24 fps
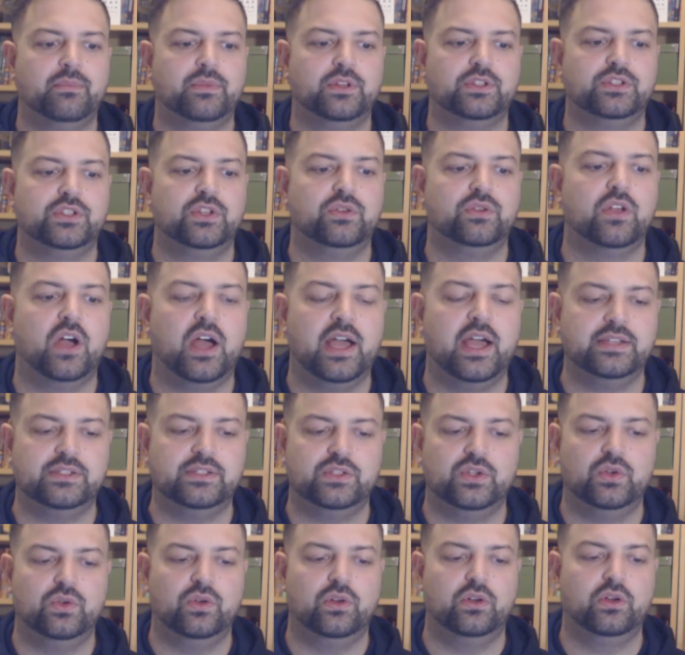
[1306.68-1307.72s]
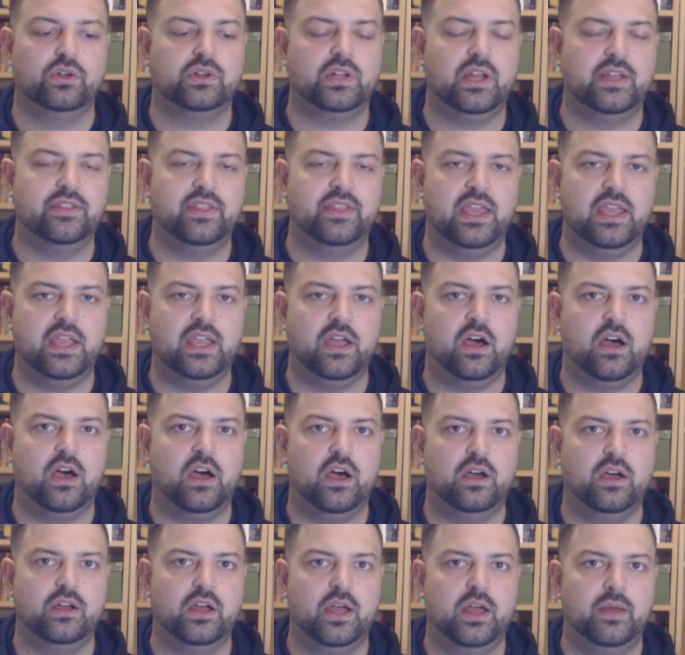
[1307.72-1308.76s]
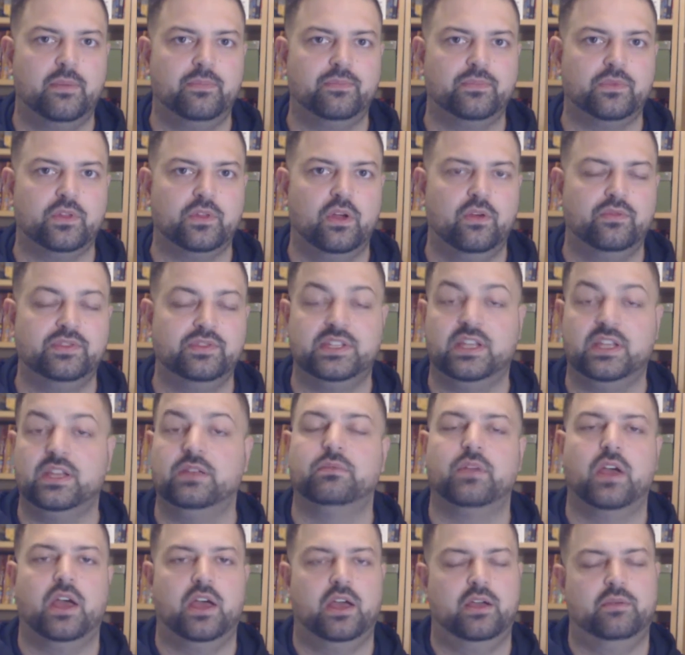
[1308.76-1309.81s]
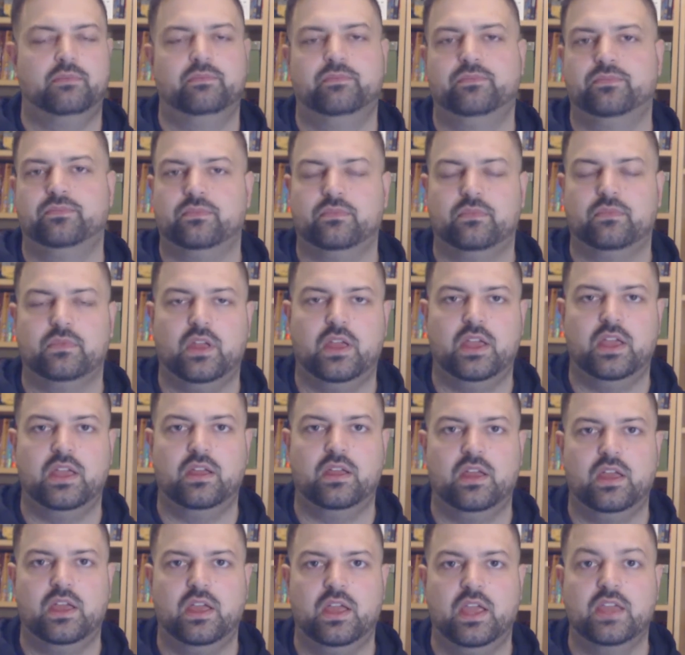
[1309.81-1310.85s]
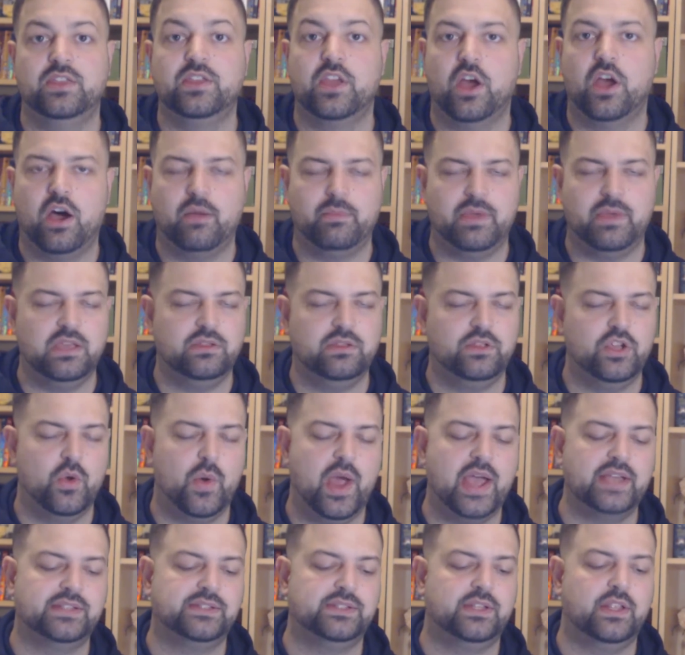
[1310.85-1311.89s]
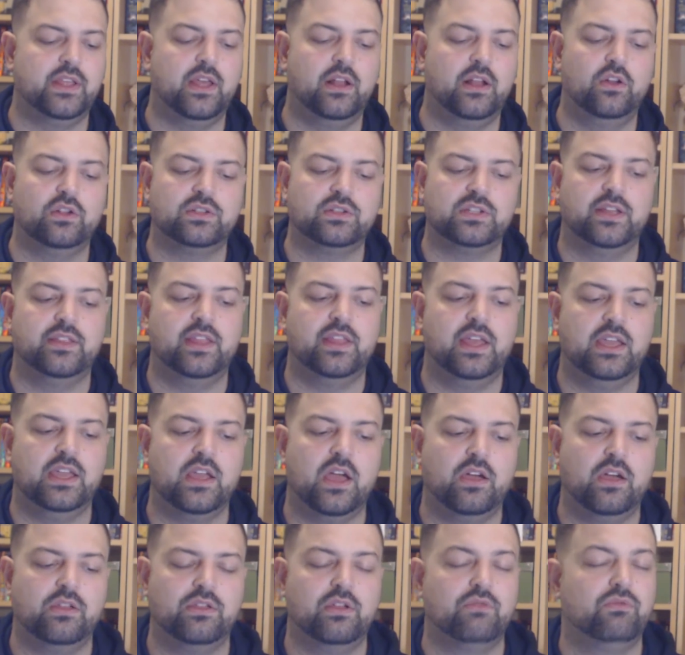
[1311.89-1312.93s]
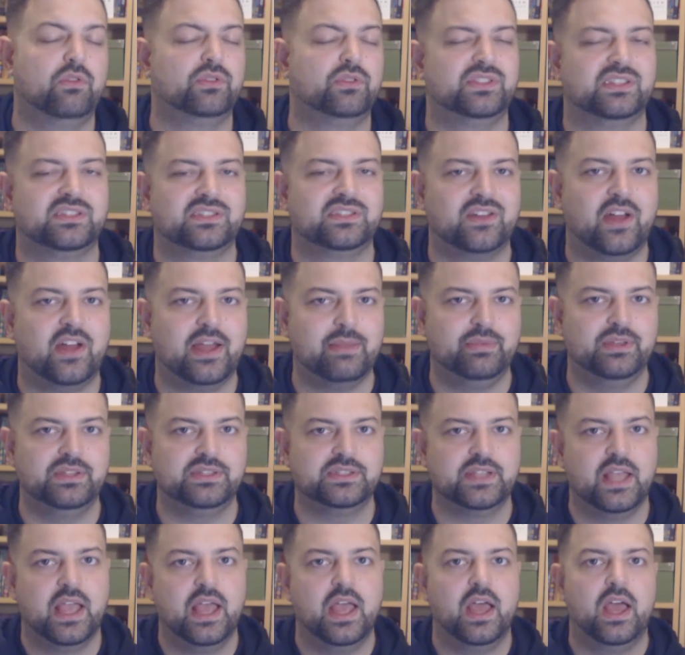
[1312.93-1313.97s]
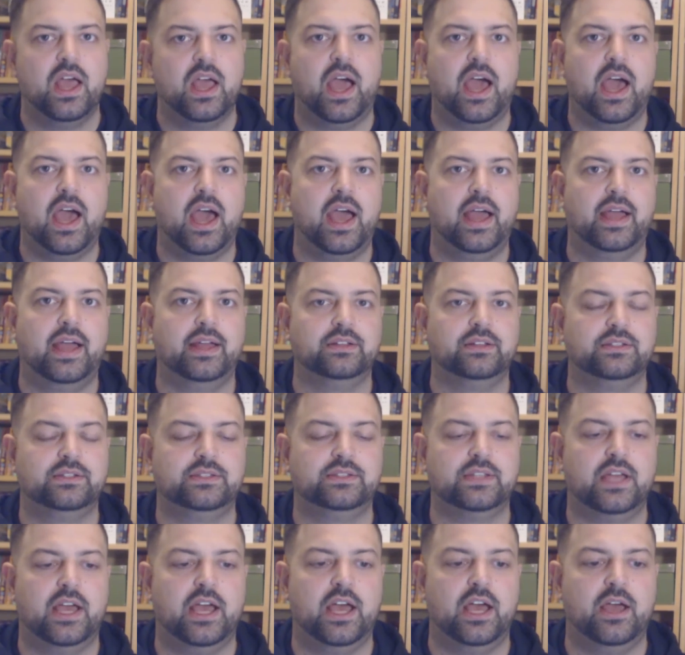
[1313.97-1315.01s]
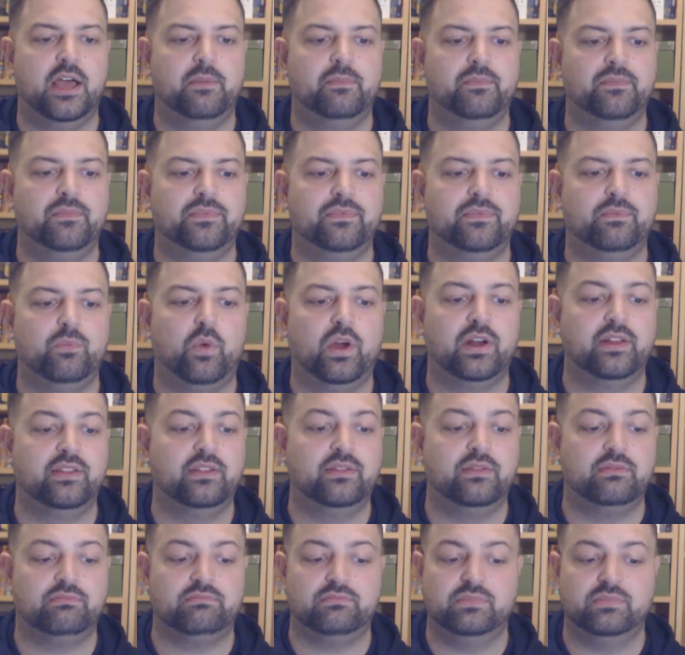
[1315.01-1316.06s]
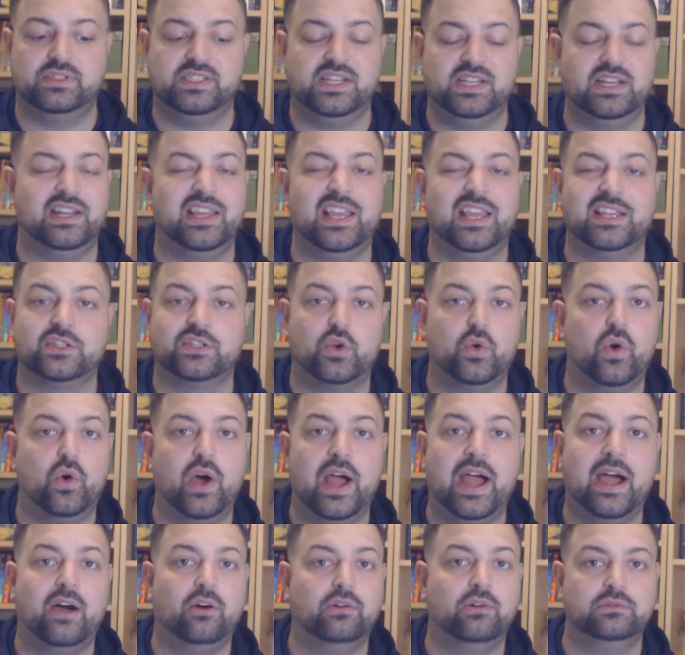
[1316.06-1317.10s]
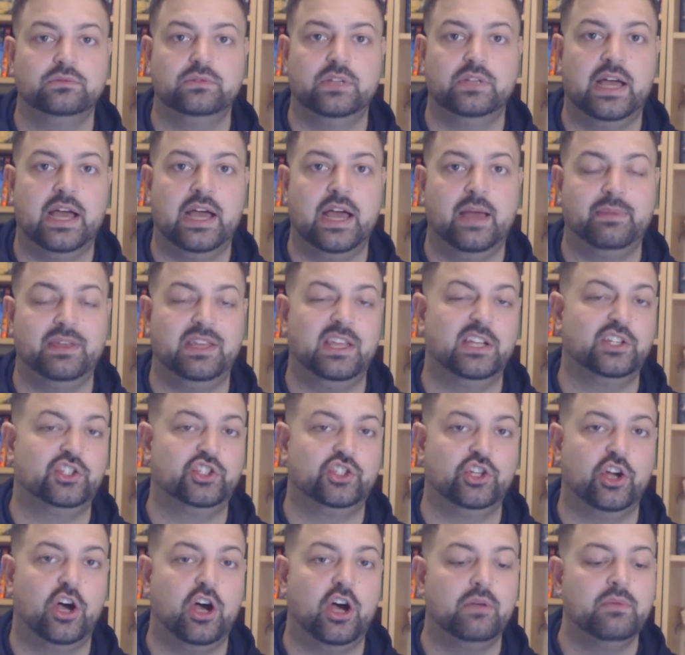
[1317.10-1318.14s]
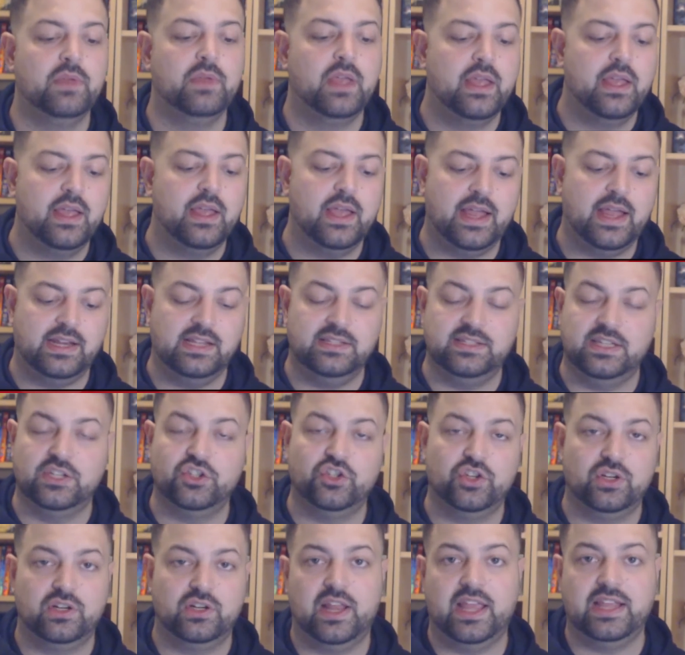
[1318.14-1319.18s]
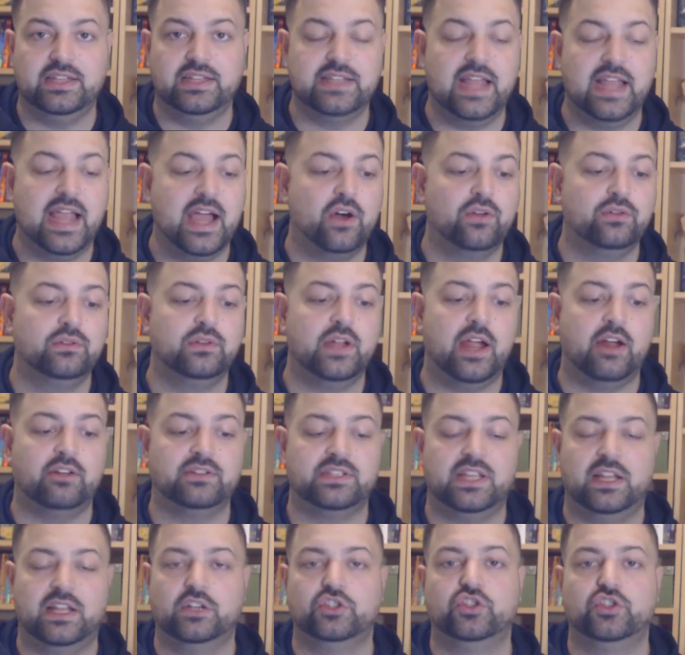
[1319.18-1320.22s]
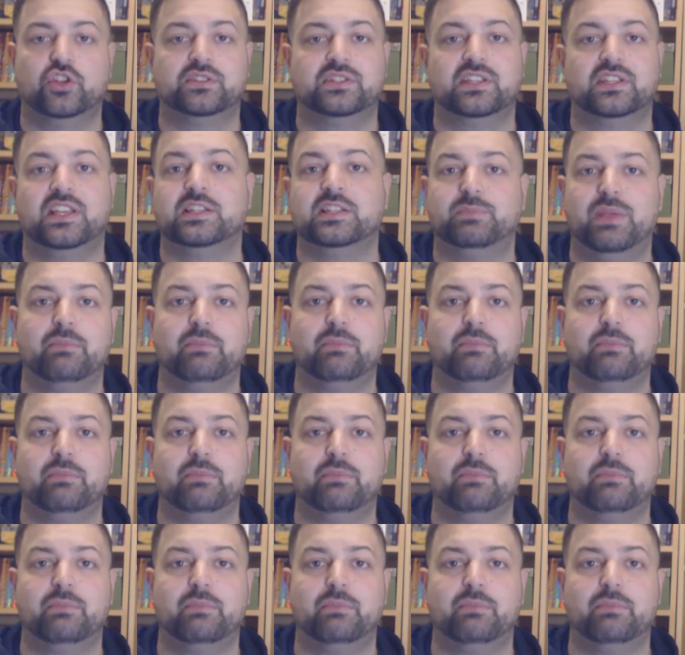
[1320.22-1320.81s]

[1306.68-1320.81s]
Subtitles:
two guys who look like they are obviously in the army in the US. Looks like their roles are snipers, and one of Cena gets caught out. He gets shot and he's injured laying down. Aaron Taylor-Johnson gets pinned